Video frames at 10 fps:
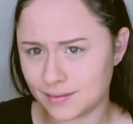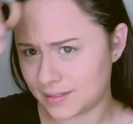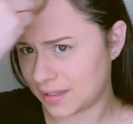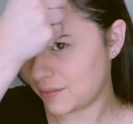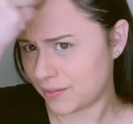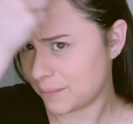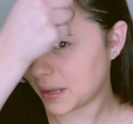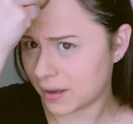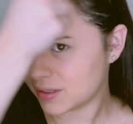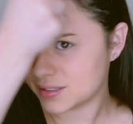different
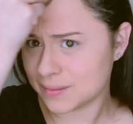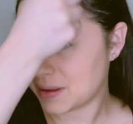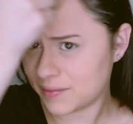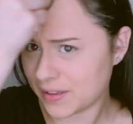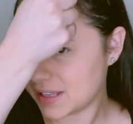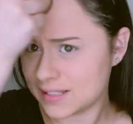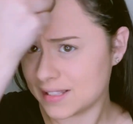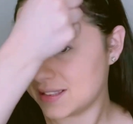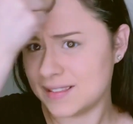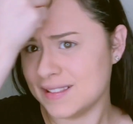powders on my face,
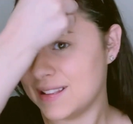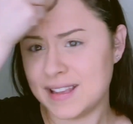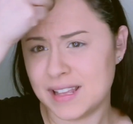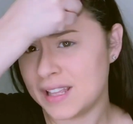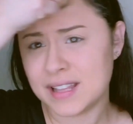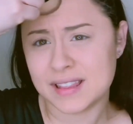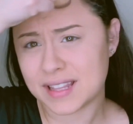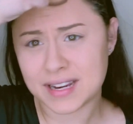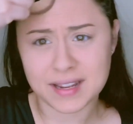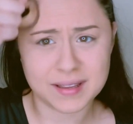and
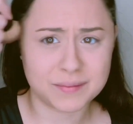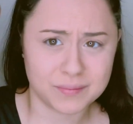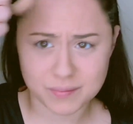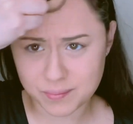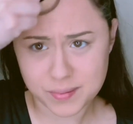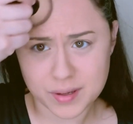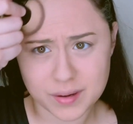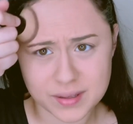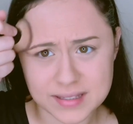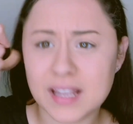then I put
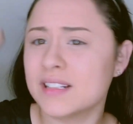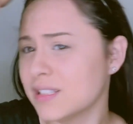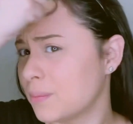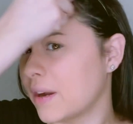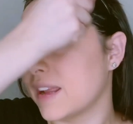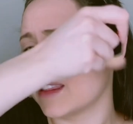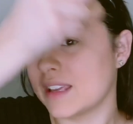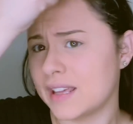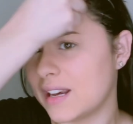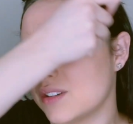a setting spray at the
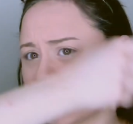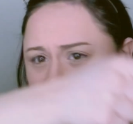end. I'll show